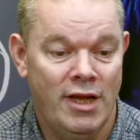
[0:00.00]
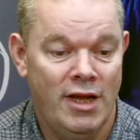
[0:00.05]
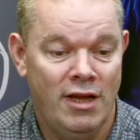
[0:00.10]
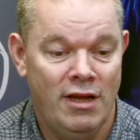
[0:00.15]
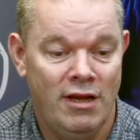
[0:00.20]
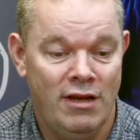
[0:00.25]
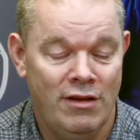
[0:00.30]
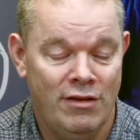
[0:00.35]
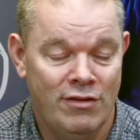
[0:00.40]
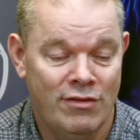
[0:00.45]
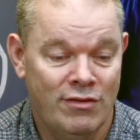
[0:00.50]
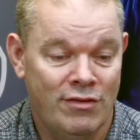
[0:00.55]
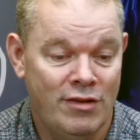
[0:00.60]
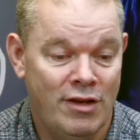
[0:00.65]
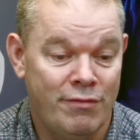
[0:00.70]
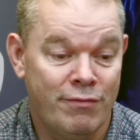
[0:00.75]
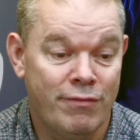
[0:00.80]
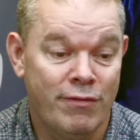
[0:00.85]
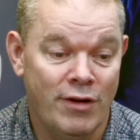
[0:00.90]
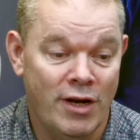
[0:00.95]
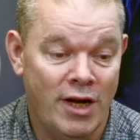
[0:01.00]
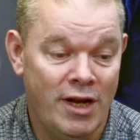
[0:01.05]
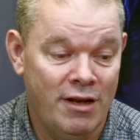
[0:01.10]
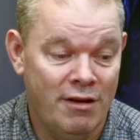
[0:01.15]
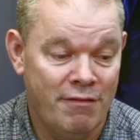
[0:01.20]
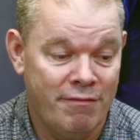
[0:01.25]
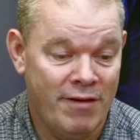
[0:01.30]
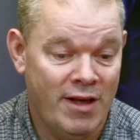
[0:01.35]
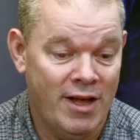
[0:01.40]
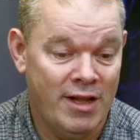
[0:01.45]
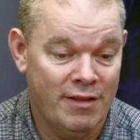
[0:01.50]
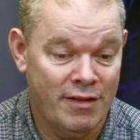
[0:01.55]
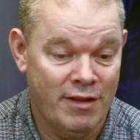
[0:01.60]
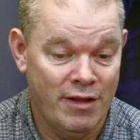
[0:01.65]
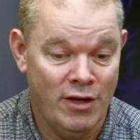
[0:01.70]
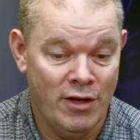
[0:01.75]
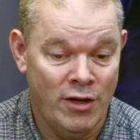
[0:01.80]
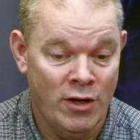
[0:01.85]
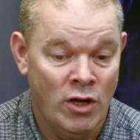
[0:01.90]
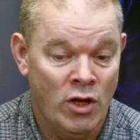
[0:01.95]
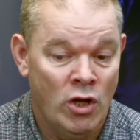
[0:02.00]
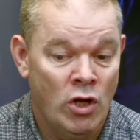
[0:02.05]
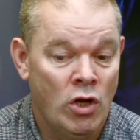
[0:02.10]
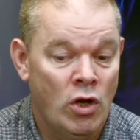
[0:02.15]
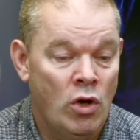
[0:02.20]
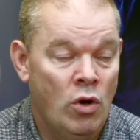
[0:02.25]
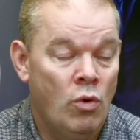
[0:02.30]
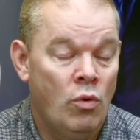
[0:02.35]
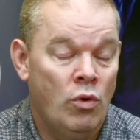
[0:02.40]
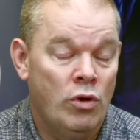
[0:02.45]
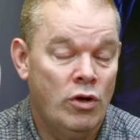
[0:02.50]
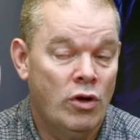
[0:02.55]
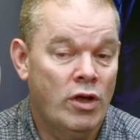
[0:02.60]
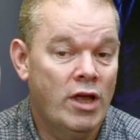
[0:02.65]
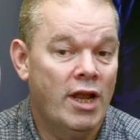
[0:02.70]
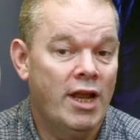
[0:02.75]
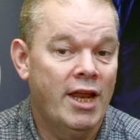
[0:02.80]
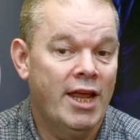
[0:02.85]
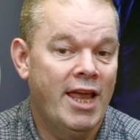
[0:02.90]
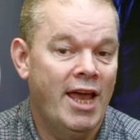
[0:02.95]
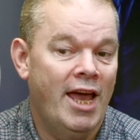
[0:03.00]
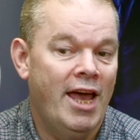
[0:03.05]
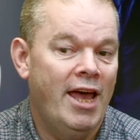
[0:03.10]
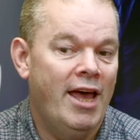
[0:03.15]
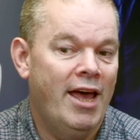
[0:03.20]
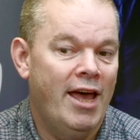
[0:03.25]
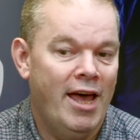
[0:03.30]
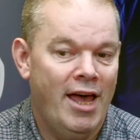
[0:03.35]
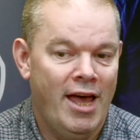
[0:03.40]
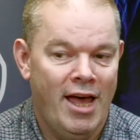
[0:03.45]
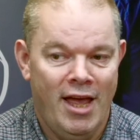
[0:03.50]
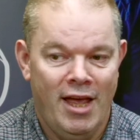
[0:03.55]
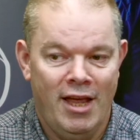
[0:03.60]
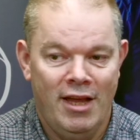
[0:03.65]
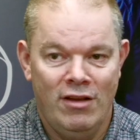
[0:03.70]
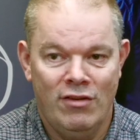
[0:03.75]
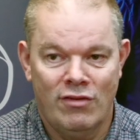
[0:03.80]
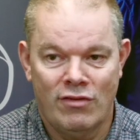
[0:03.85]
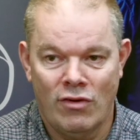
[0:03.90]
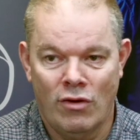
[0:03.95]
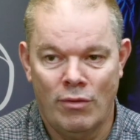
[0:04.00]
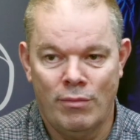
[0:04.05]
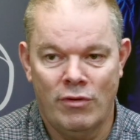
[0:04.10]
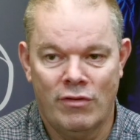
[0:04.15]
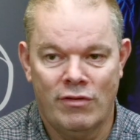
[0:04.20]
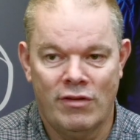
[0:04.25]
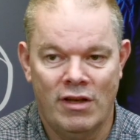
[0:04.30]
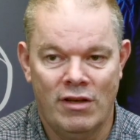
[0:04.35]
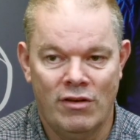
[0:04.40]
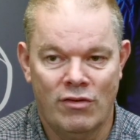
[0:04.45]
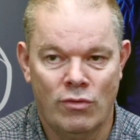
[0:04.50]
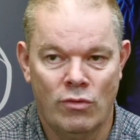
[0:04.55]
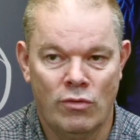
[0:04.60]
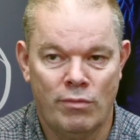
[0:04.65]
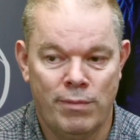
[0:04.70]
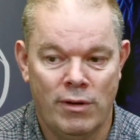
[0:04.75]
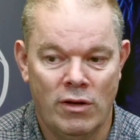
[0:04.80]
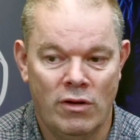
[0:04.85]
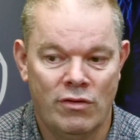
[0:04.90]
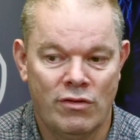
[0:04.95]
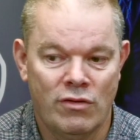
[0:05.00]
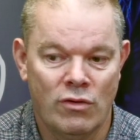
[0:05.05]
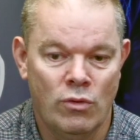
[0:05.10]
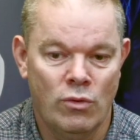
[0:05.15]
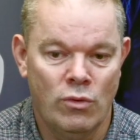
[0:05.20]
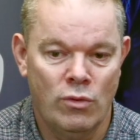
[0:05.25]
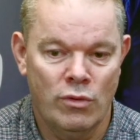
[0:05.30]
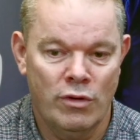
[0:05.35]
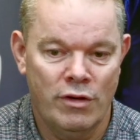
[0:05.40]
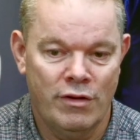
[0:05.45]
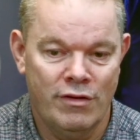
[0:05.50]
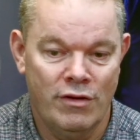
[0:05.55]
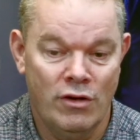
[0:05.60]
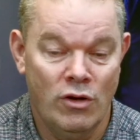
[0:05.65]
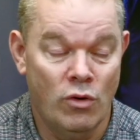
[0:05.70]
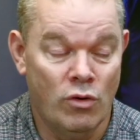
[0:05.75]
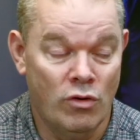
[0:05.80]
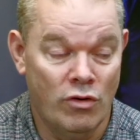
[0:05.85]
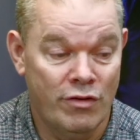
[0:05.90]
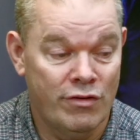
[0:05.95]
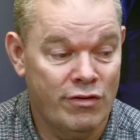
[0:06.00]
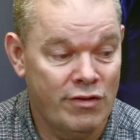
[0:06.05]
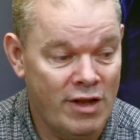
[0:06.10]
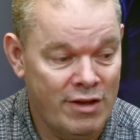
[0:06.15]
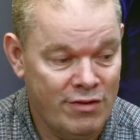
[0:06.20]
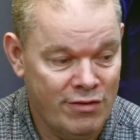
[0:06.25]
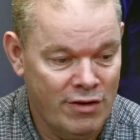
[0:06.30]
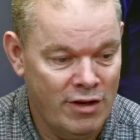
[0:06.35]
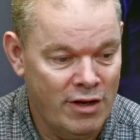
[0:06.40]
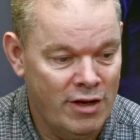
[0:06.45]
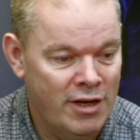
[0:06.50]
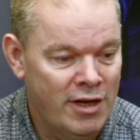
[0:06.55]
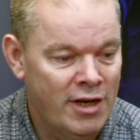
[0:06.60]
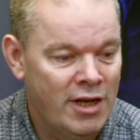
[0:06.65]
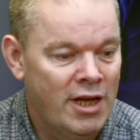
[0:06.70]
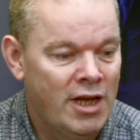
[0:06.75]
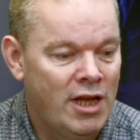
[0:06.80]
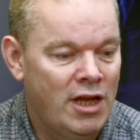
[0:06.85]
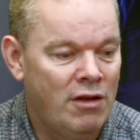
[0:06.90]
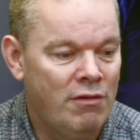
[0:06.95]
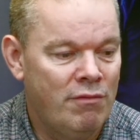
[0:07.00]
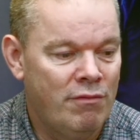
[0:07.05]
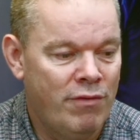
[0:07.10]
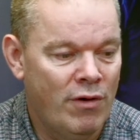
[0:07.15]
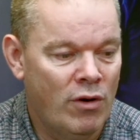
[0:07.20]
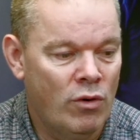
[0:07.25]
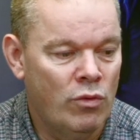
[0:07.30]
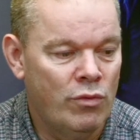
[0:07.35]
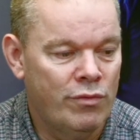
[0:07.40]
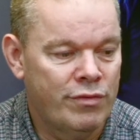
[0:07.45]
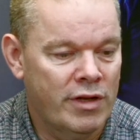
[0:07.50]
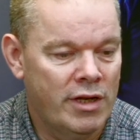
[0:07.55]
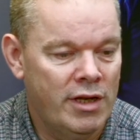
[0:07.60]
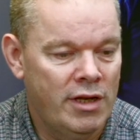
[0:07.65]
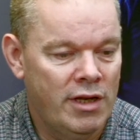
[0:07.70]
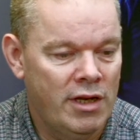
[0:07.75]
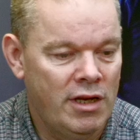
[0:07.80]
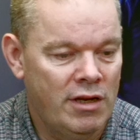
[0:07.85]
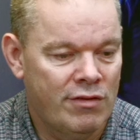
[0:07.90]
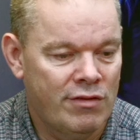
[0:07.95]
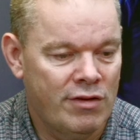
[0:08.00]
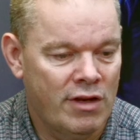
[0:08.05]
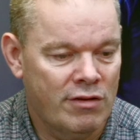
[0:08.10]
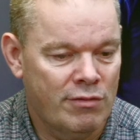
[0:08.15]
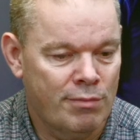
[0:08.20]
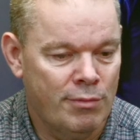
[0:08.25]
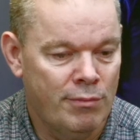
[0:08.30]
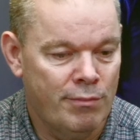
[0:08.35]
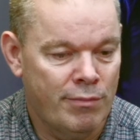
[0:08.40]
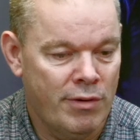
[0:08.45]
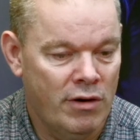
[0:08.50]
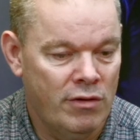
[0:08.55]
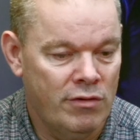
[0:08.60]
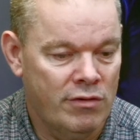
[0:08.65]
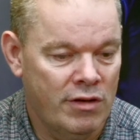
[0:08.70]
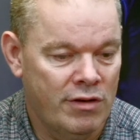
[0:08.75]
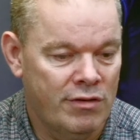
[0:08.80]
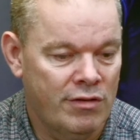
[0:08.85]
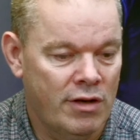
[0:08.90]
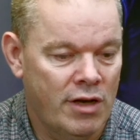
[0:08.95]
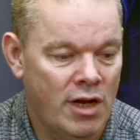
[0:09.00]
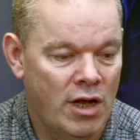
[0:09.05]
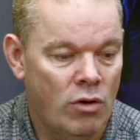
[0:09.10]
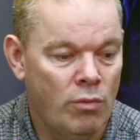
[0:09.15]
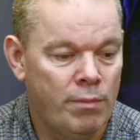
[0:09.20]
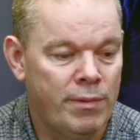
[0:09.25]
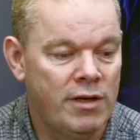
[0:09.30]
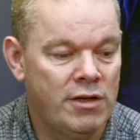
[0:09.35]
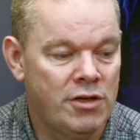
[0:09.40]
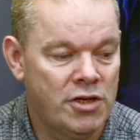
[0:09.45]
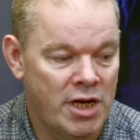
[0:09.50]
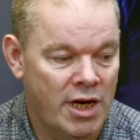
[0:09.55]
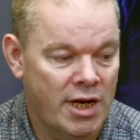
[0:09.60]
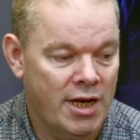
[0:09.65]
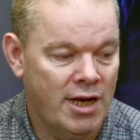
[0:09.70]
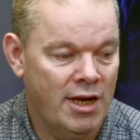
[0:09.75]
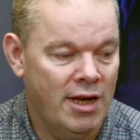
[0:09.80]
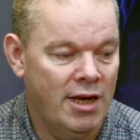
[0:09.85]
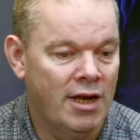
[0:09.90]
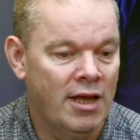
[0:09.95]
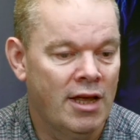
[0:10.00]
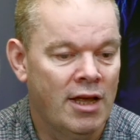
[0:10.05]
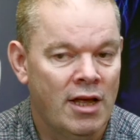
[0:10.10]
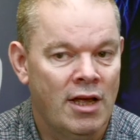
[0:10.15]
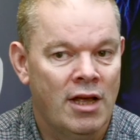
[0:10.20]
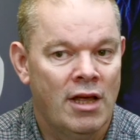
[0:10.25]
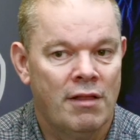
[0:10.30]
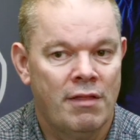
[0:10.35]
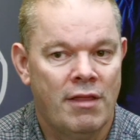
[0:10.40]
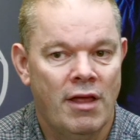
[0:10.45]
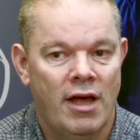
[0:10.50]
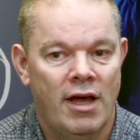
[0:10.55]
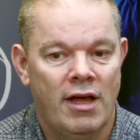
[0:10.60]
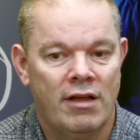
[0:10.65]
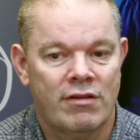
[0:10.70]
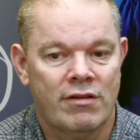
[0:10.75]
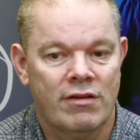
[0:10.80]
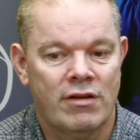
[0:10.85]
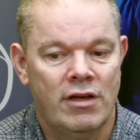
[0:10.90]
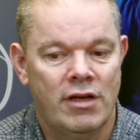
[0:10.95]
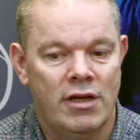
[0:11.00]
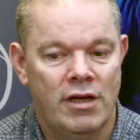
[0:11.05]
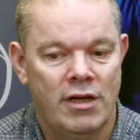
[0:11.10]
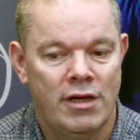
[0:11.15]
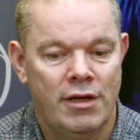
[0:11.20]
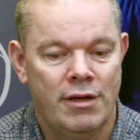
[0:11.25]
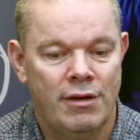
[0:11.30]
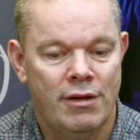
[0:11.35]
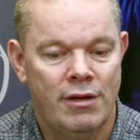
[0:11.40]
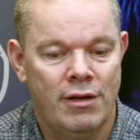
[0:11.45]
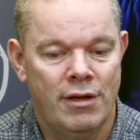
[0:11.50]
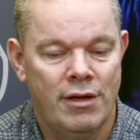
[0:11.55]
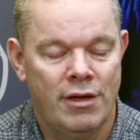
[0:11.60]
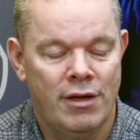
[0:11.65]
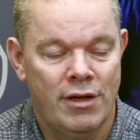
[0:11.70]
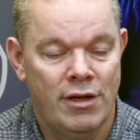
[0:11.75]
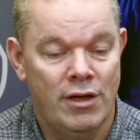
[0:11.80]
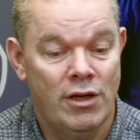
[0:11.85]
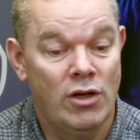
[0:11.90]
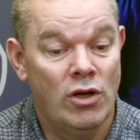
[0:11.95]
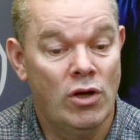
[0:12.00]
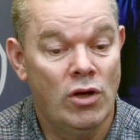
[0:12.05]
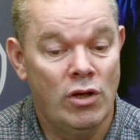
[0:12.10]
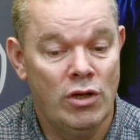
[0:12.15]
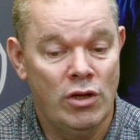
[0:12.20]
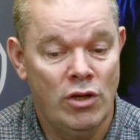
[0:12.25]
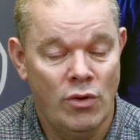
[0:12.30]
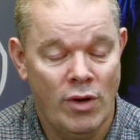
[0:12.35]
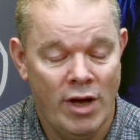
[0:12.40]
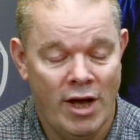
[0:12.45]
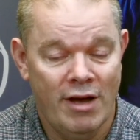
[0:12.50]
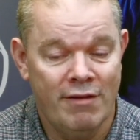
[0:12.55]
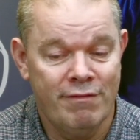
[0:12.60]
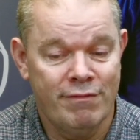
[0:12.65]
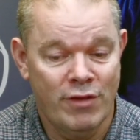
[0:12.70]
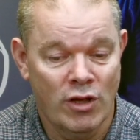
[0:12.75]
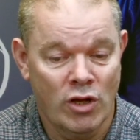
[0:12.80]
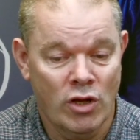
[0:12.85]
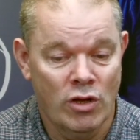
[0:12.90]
is different in the fact that you're going to get a Cyber Essentials Plus auditor or assessor involved in the assessment process, and they'll be checking that you have the